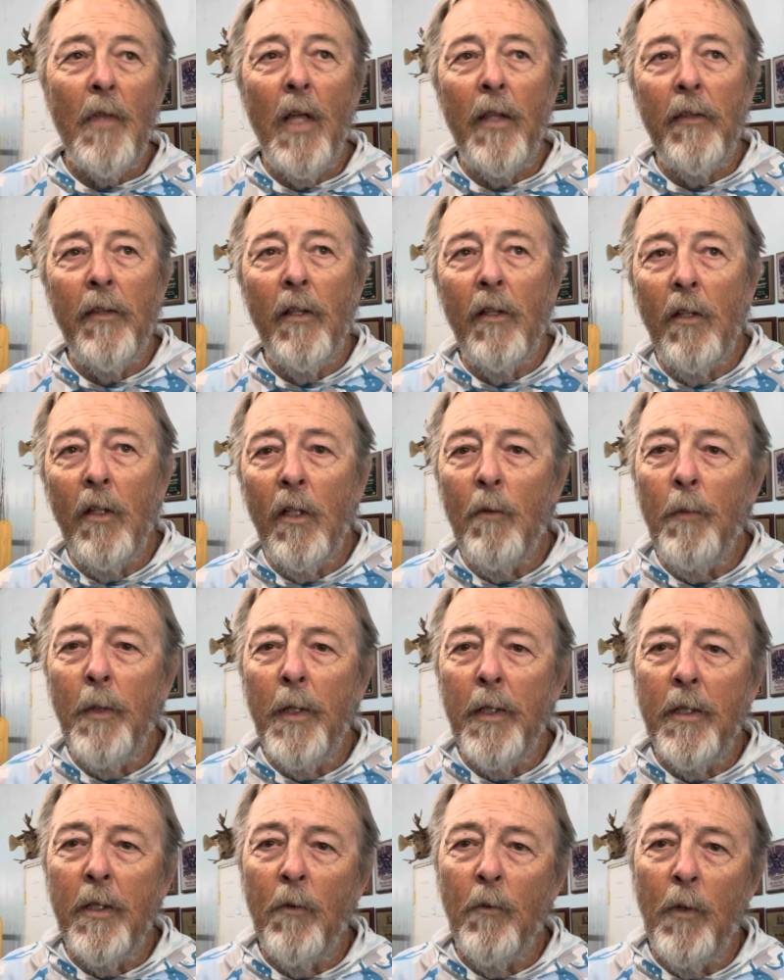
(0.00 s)
the little
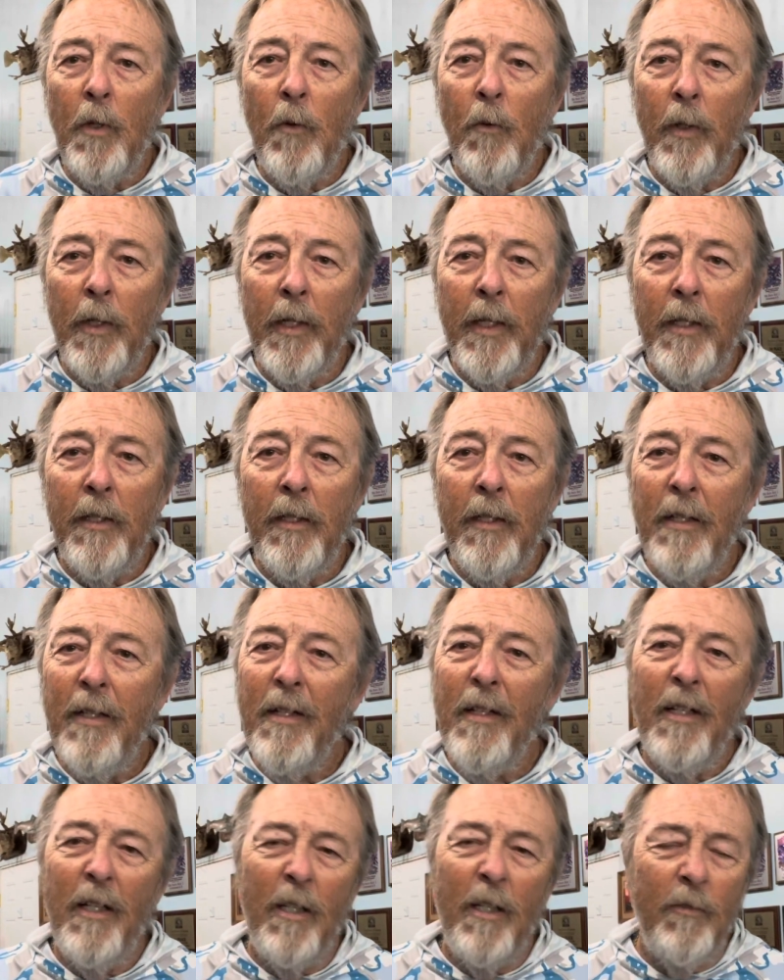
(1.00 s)
bit that we were in,
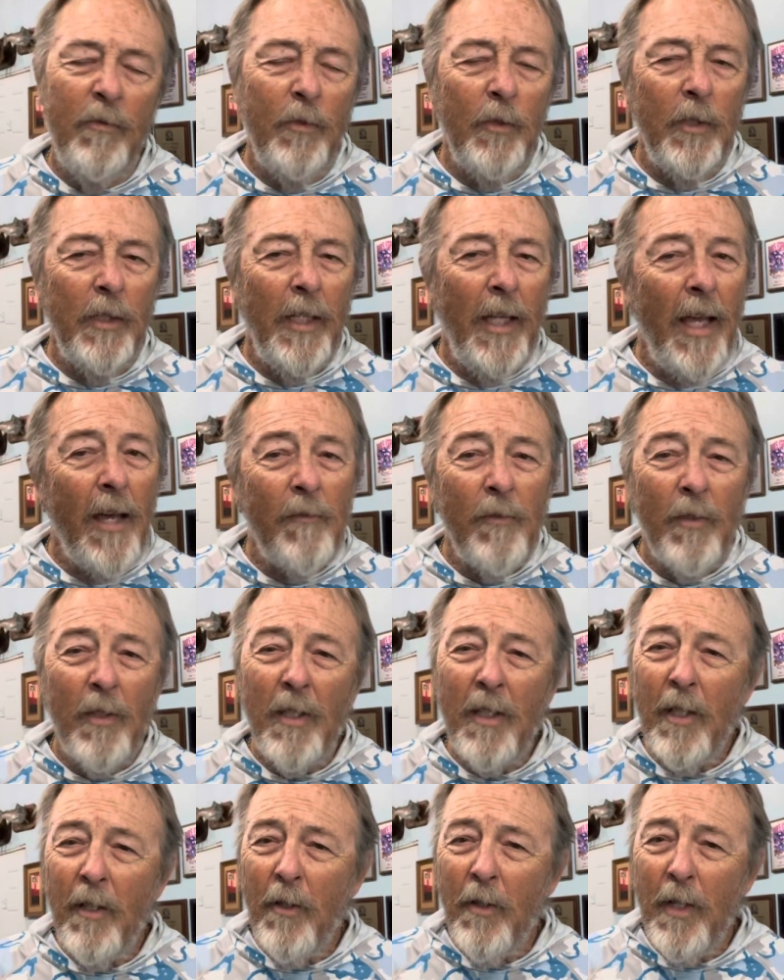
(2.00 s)
1.5 feet of
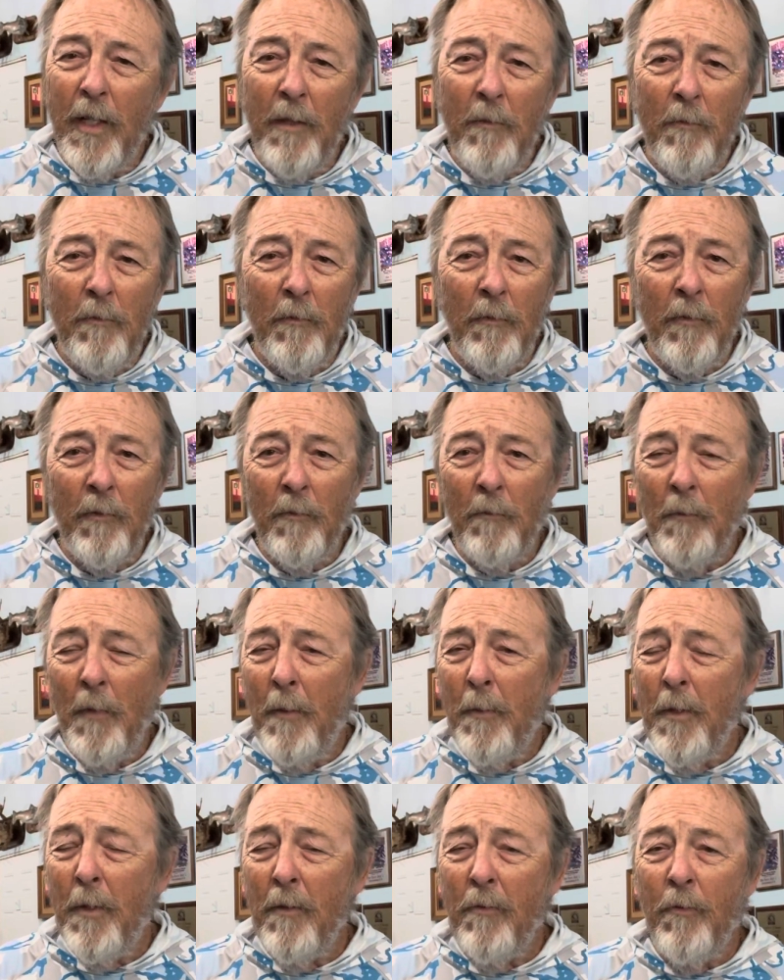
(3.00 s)
clarity,
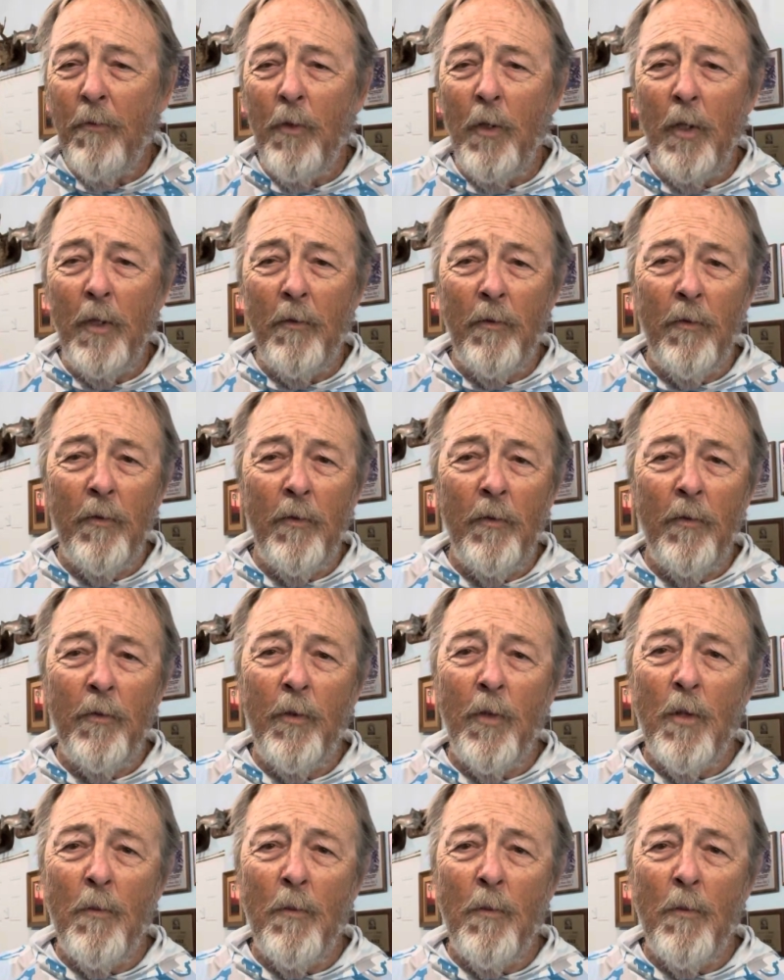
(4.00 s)
maybe a foot for the